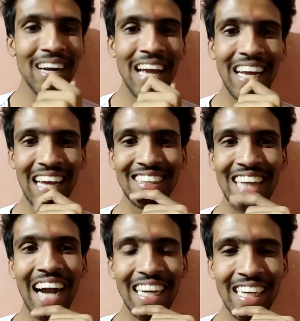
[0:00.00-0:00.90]
like
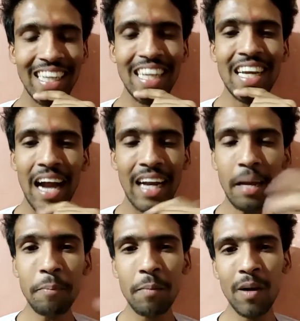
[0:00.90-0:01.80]
exactly. And
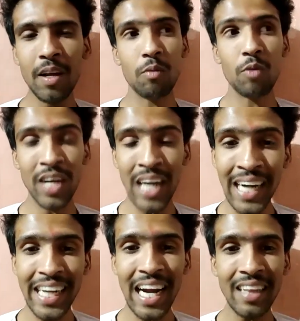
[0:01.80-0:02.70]
like people,
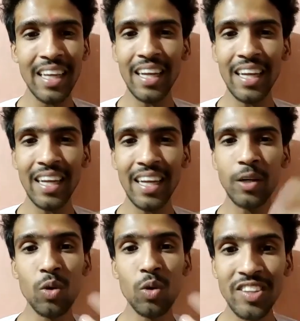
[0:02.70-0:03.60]
199, they do
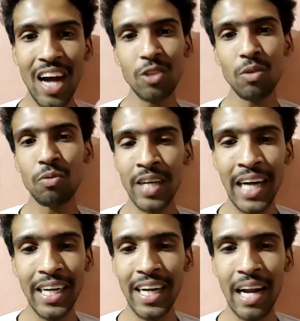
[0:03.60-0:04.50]
recharge of
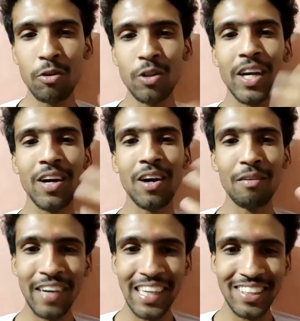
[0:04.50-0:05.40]
199 for their
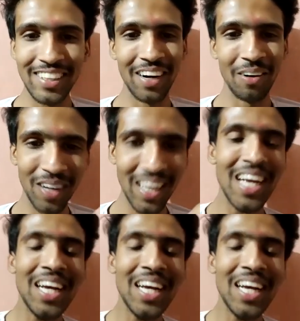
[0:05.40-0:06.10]
girlfriends and all.